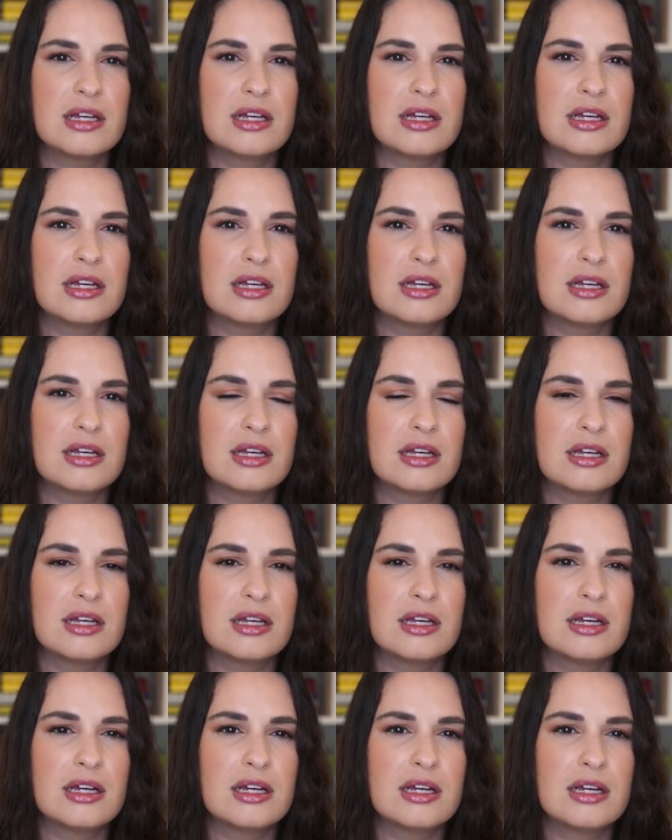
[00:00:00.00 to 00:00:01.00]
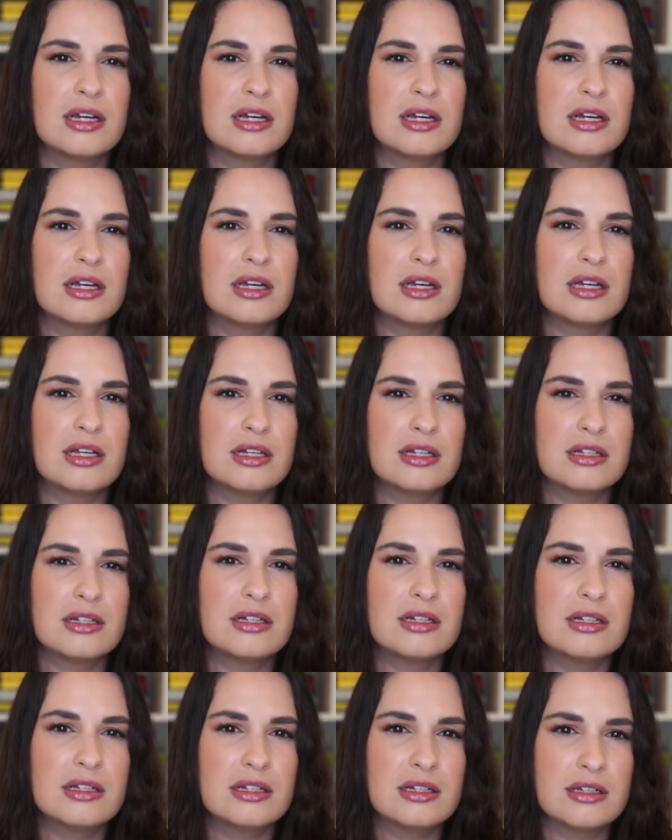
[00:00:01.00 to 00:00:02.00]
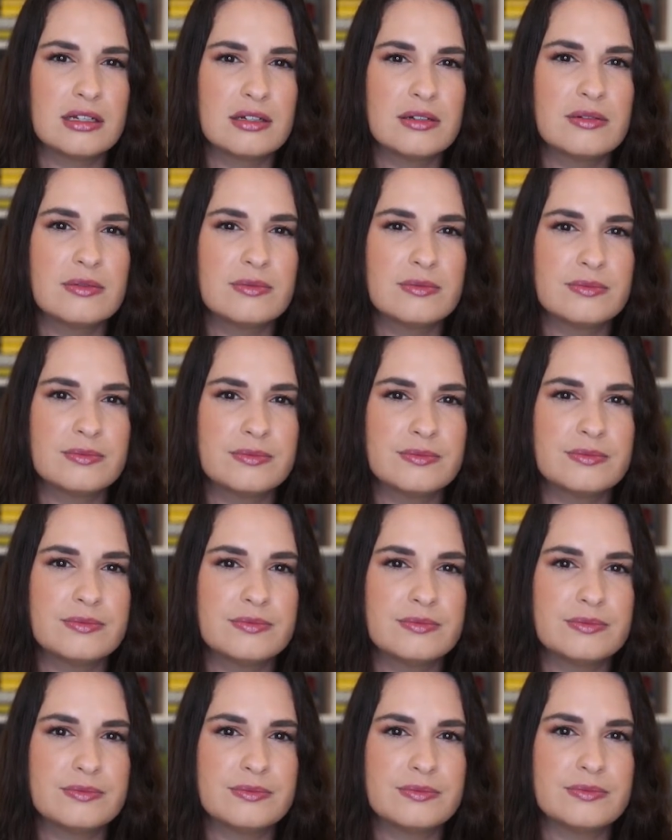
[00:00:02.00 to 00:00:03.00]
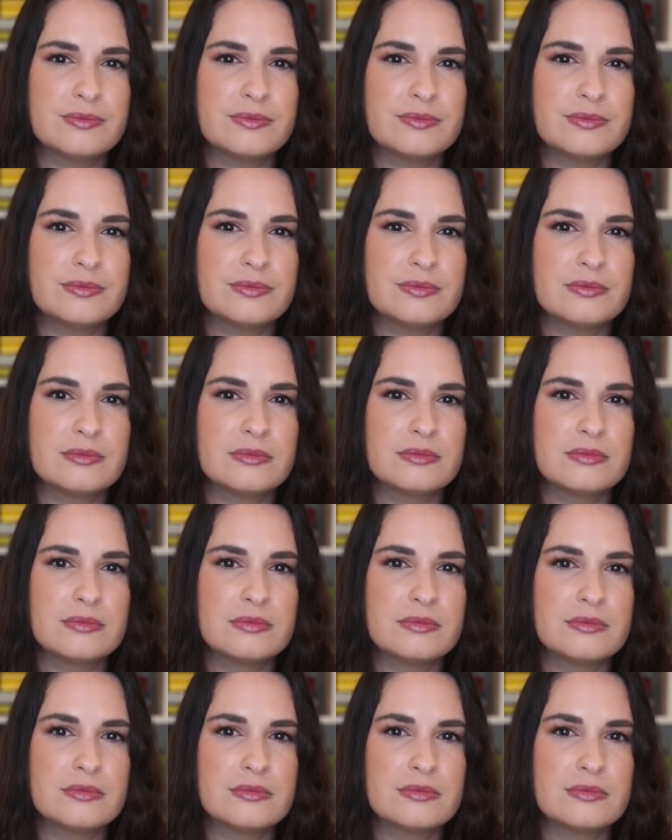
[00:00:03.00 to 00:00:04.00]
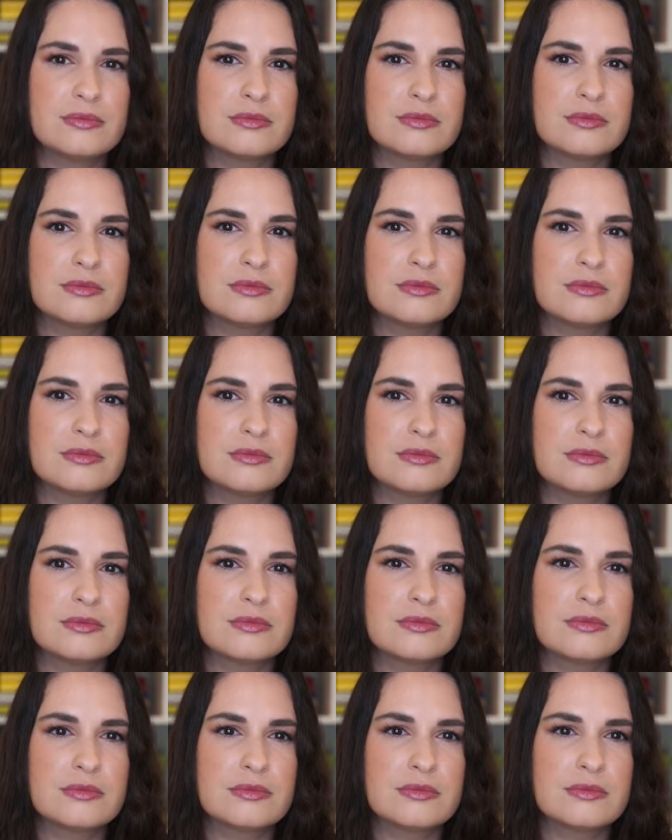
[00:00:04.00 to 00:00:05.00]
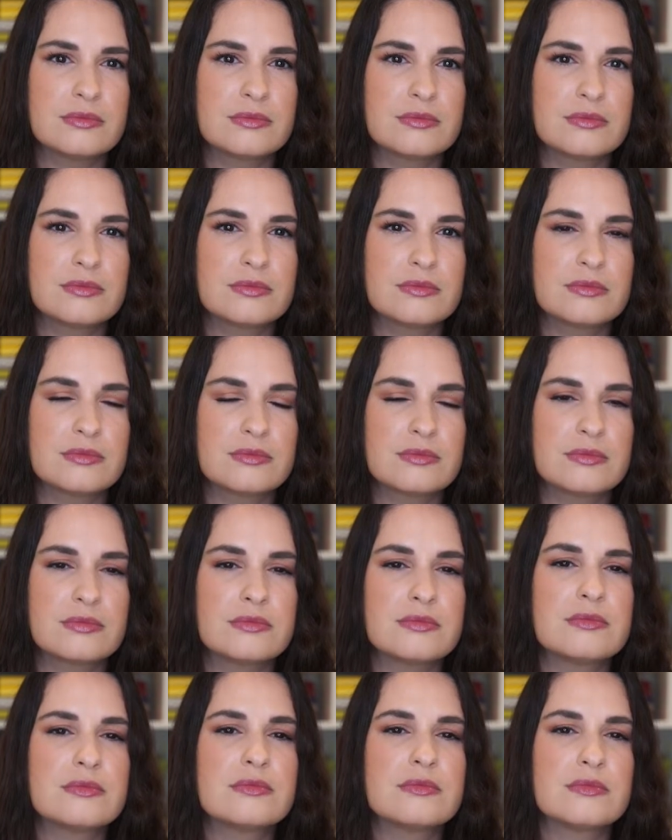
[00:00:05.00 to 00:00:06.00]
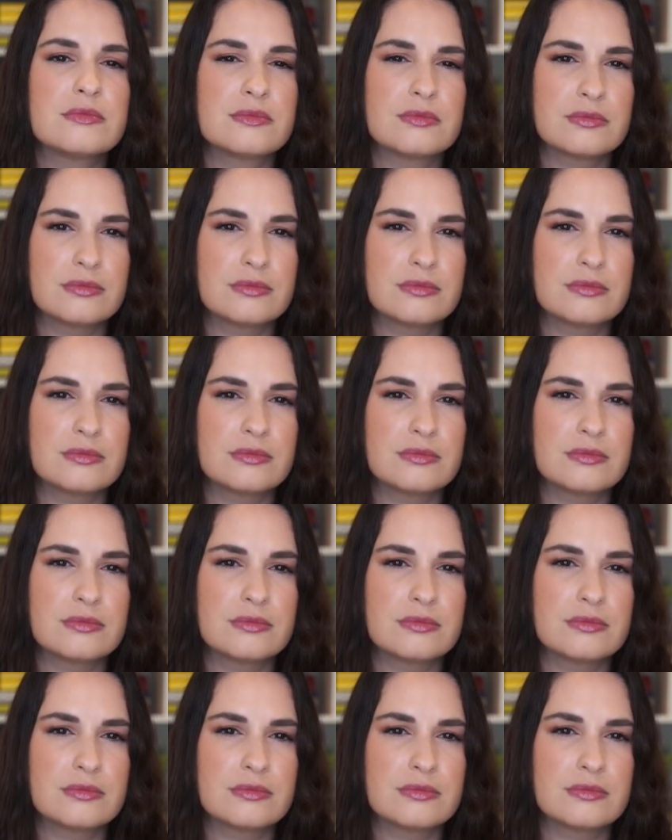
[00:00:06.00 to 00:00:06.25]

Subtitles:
This person isn't speaking.